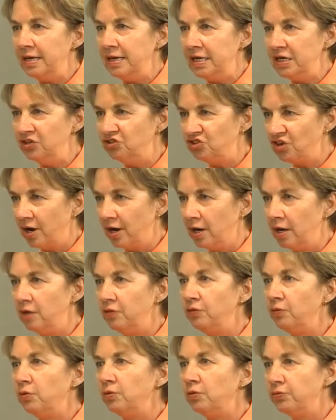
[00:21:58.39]
each
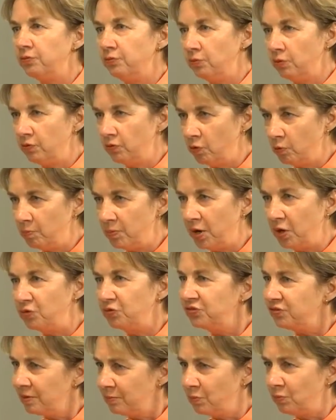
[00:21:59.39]
other through their
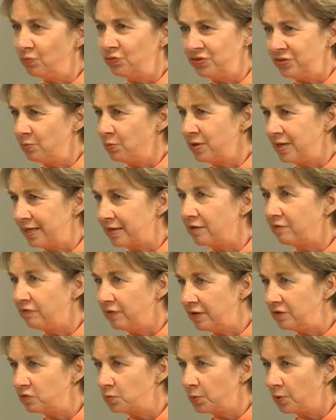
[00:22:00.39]
posts, somewhat like a
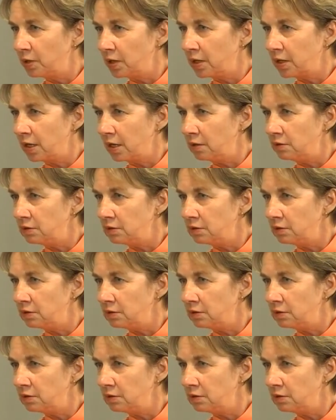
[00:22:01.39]
Facebook account.